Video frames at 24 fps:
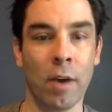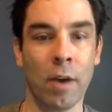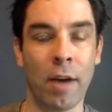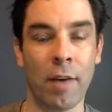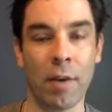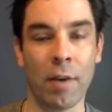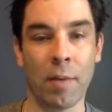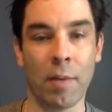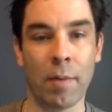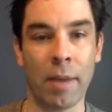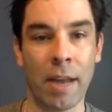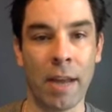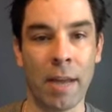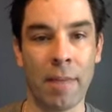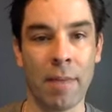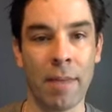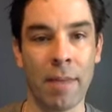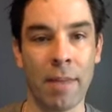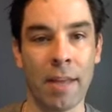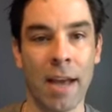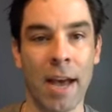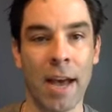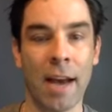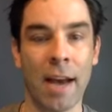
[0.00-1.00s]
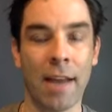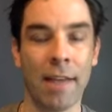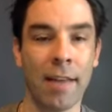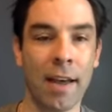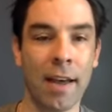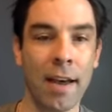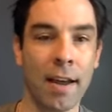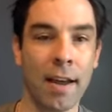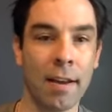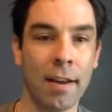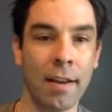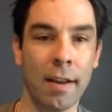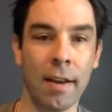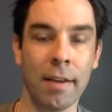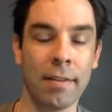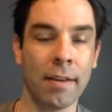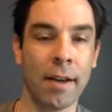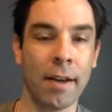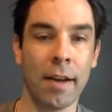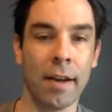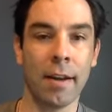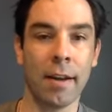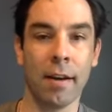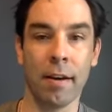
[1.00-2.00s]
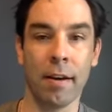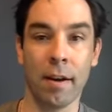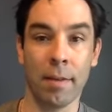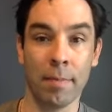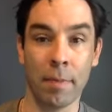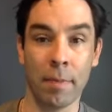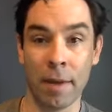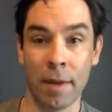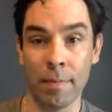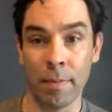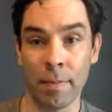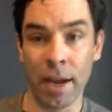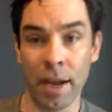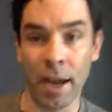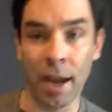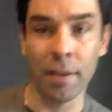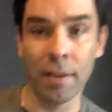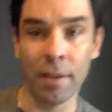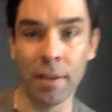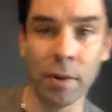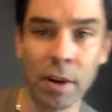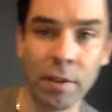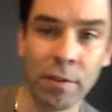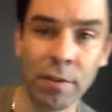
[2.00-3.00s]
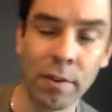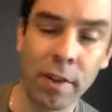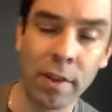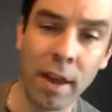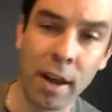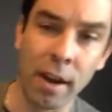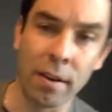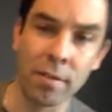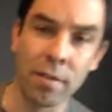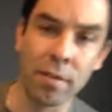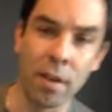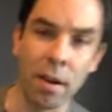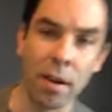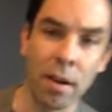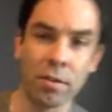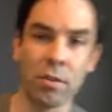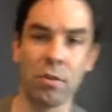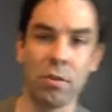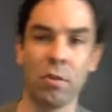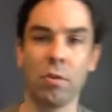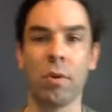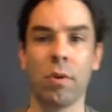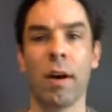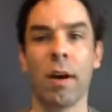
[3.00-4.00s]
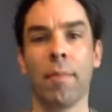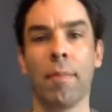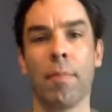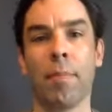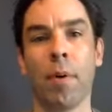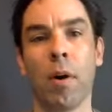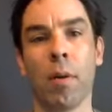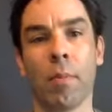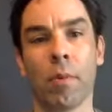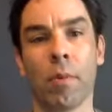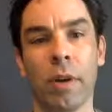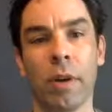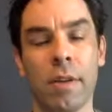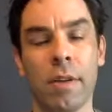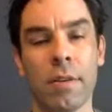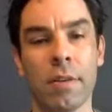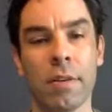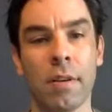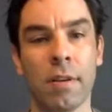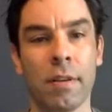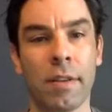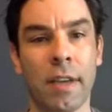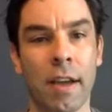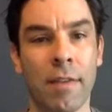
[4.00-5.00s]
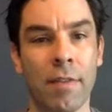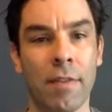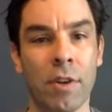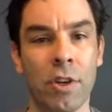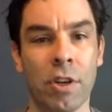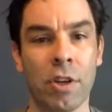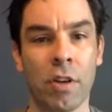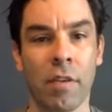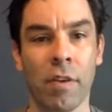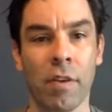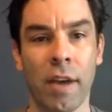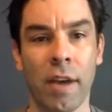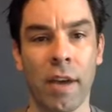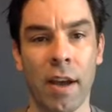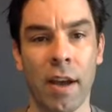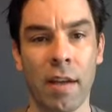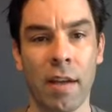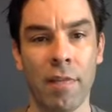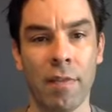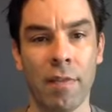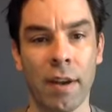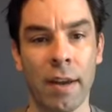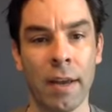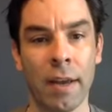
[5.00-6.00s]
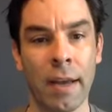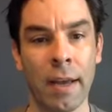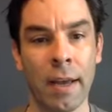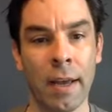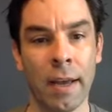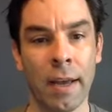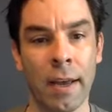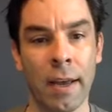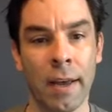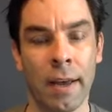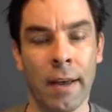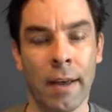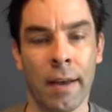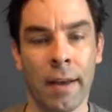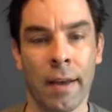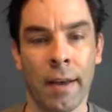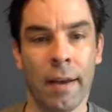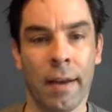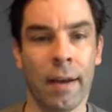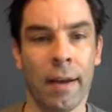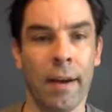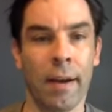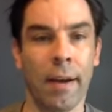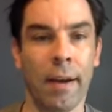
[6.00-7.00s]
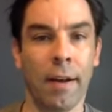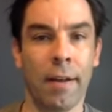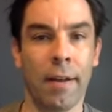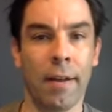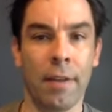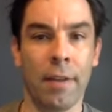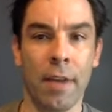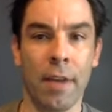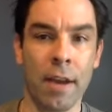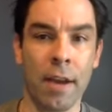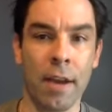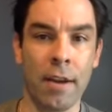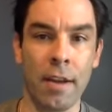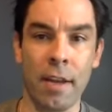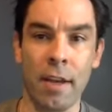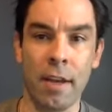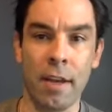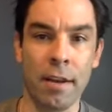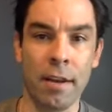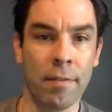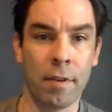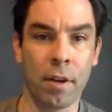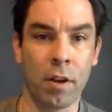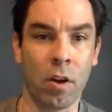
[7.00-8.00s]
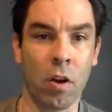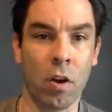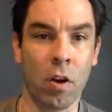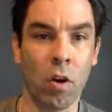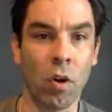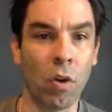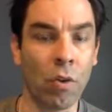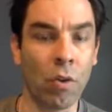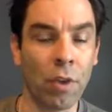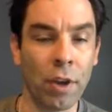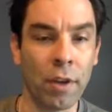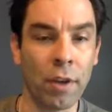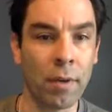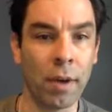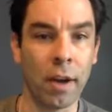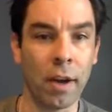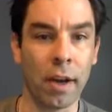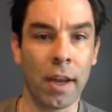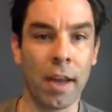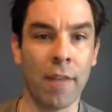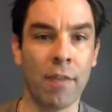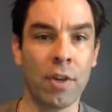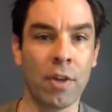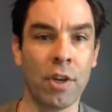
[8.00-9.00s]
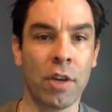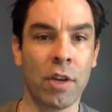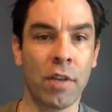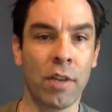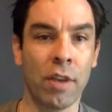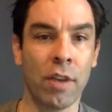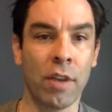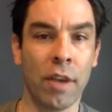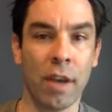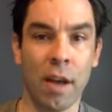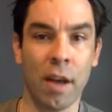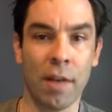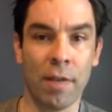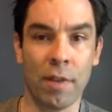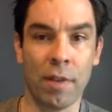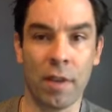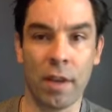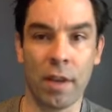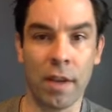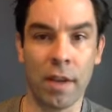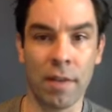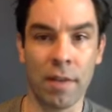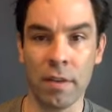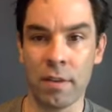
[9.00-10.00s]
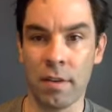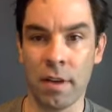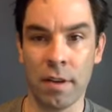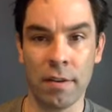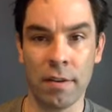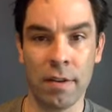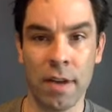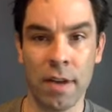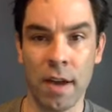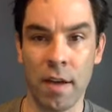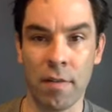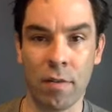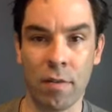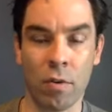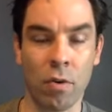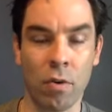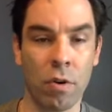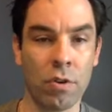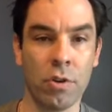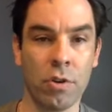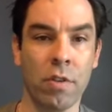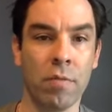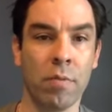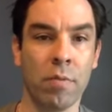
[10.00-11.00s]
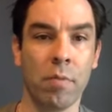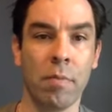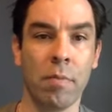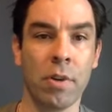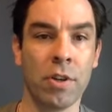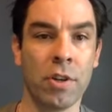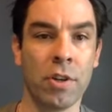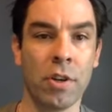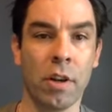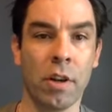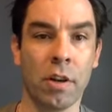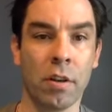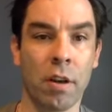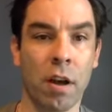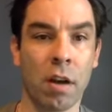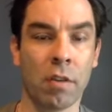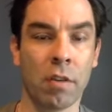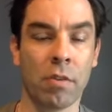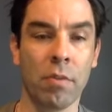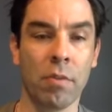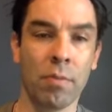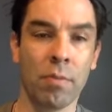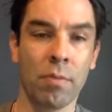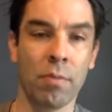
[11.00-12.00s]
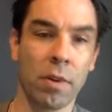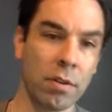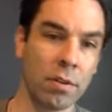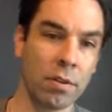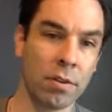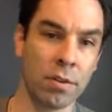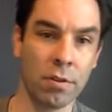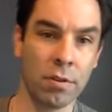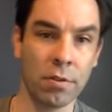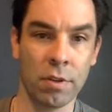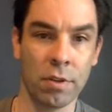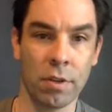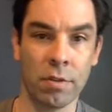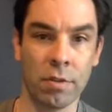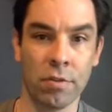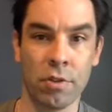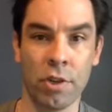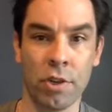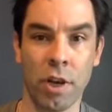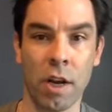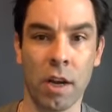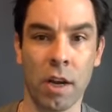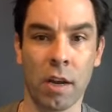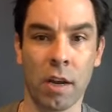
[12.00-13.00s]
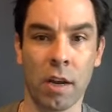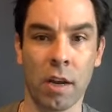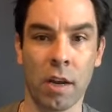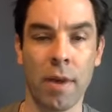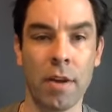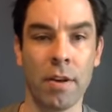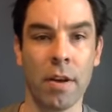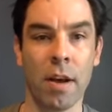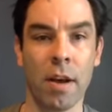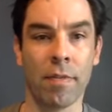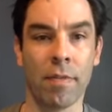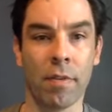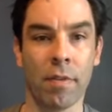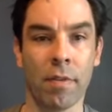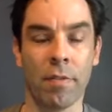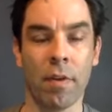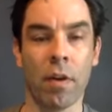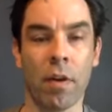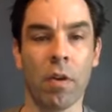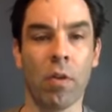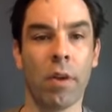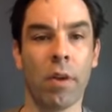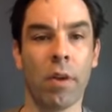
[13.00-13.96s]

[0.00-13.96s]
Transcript: having my name in the hat on that. My hat in the ring for that. I talked to Paul Maurice and Kevin Cheveldayoff, and the AD called Kevin Cheveldayoff, and Kevin said, yeah, of course, you have permission to talk to him because there's a chain of command you have to follow